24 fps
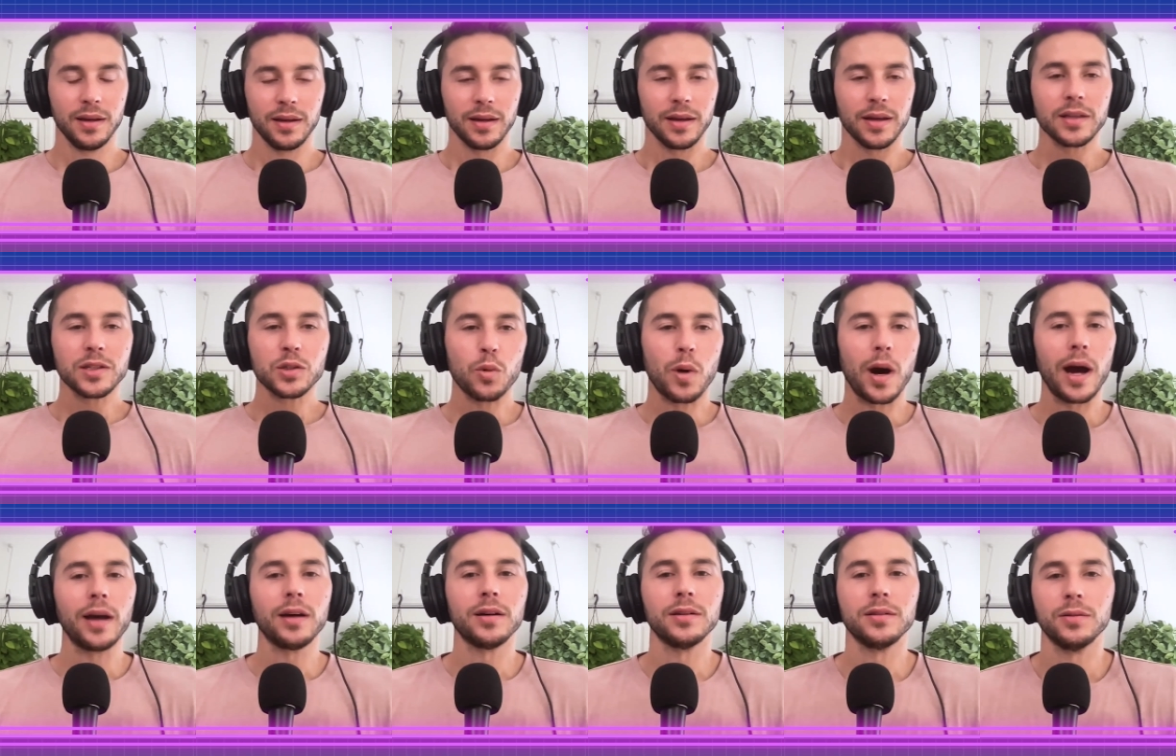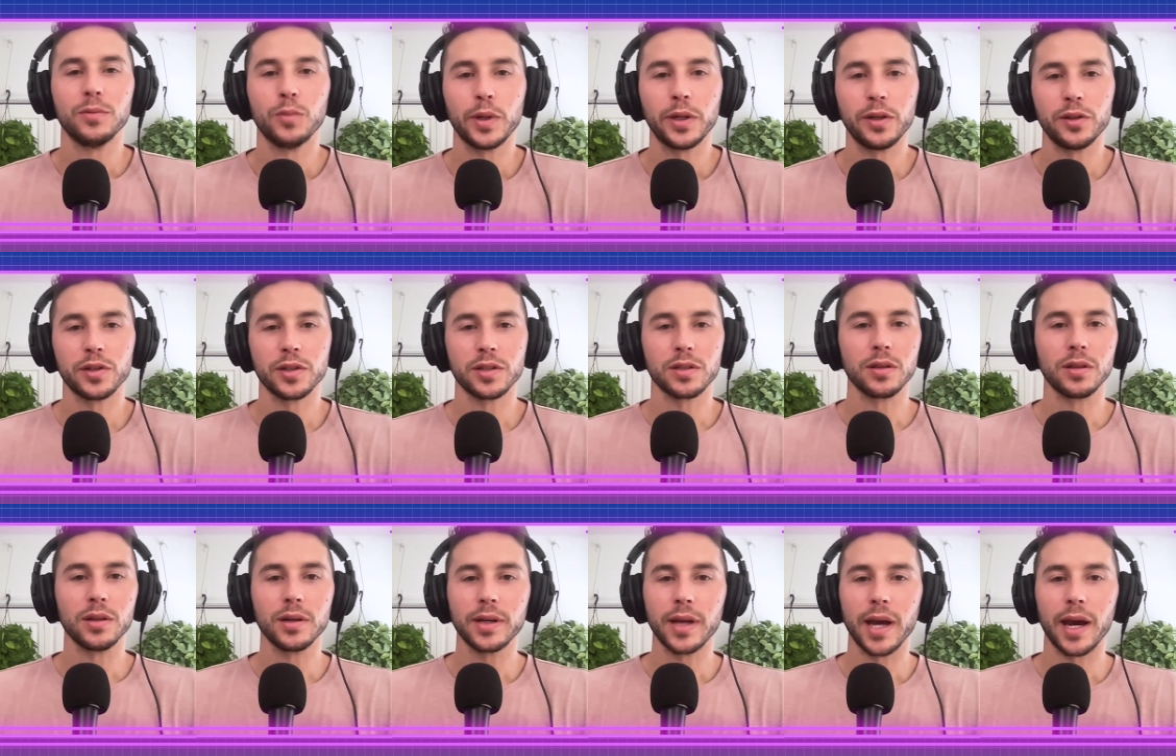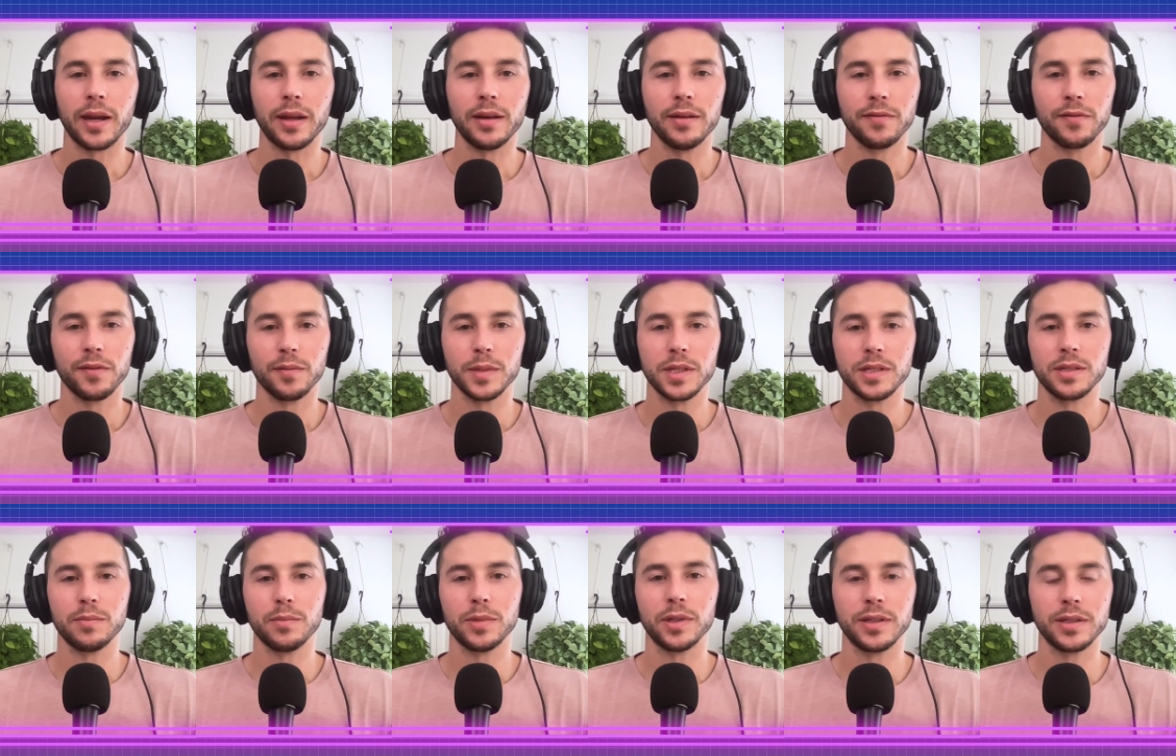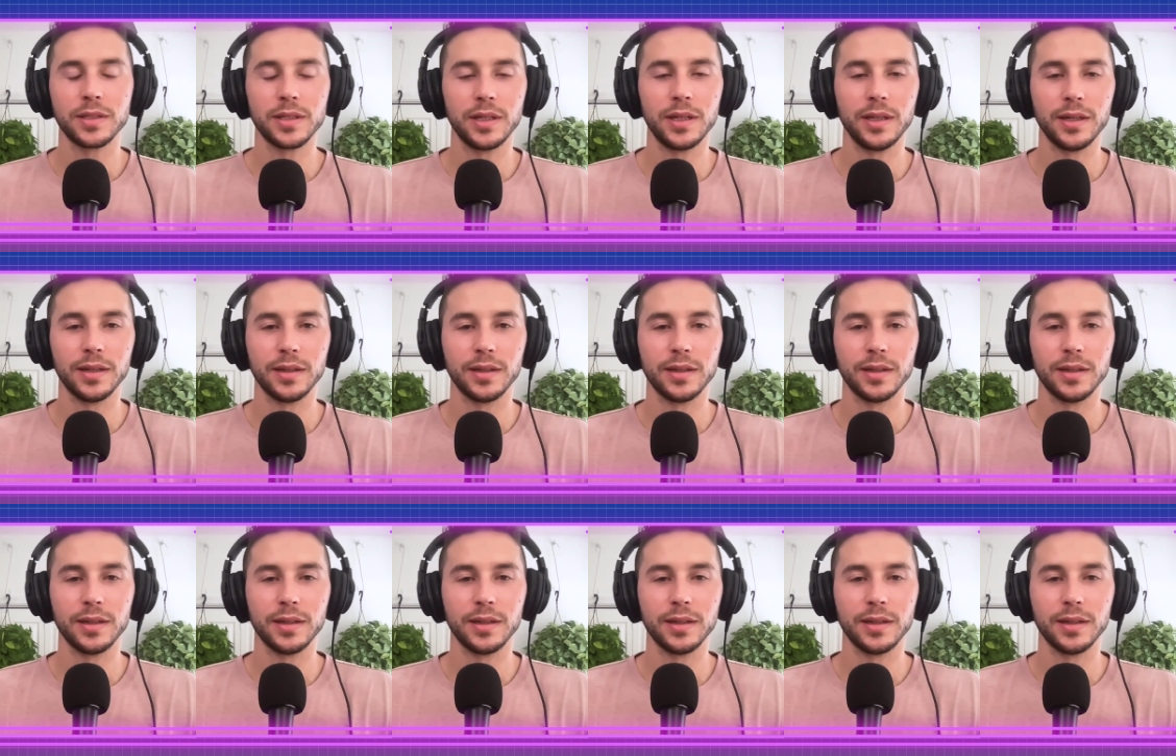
it's wild when you just look at it from the simplicity.